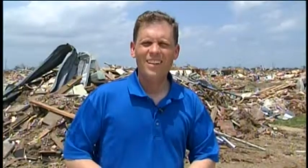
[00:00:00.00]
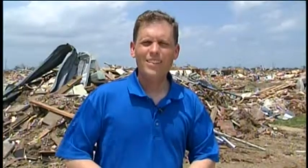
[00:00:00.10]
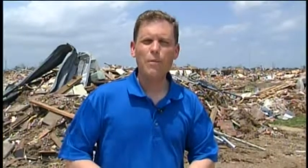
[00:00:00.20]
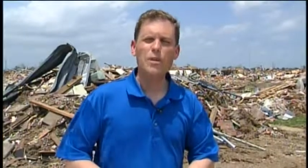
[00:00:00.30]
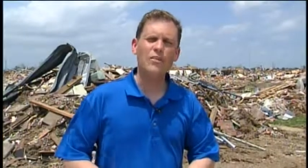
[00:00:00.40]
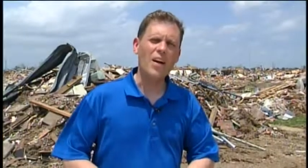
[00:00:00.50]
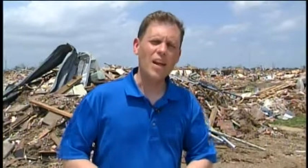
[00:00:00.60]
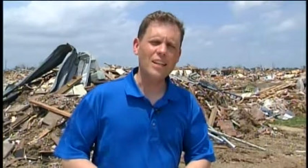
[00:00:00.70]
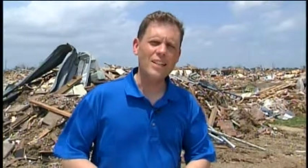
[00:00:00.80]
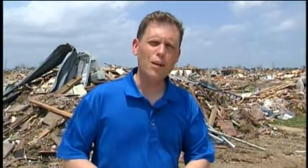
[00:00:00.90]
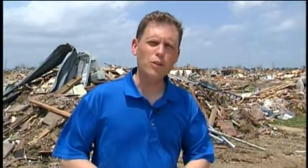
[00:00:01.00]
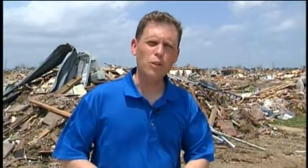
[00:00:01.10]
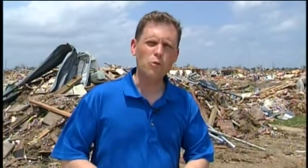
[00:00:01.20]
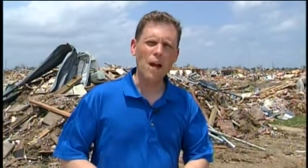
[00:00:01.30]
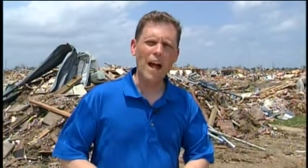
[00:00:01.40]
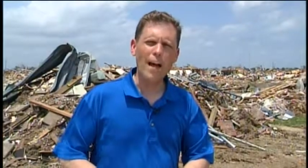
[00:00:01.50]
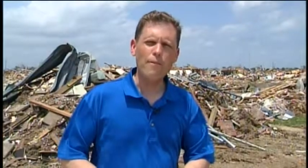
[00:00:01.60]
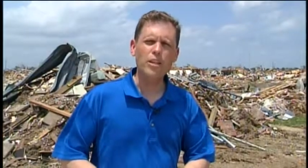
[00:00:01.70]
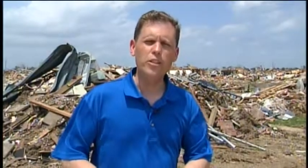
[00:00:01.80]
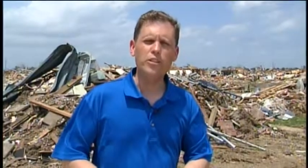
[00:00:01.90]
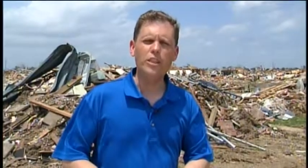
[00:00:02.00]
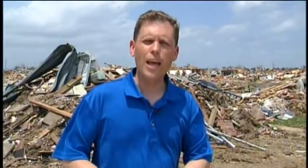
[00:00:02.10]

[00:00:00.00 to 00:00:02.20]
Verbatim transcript: Some of the volunteers arrived just a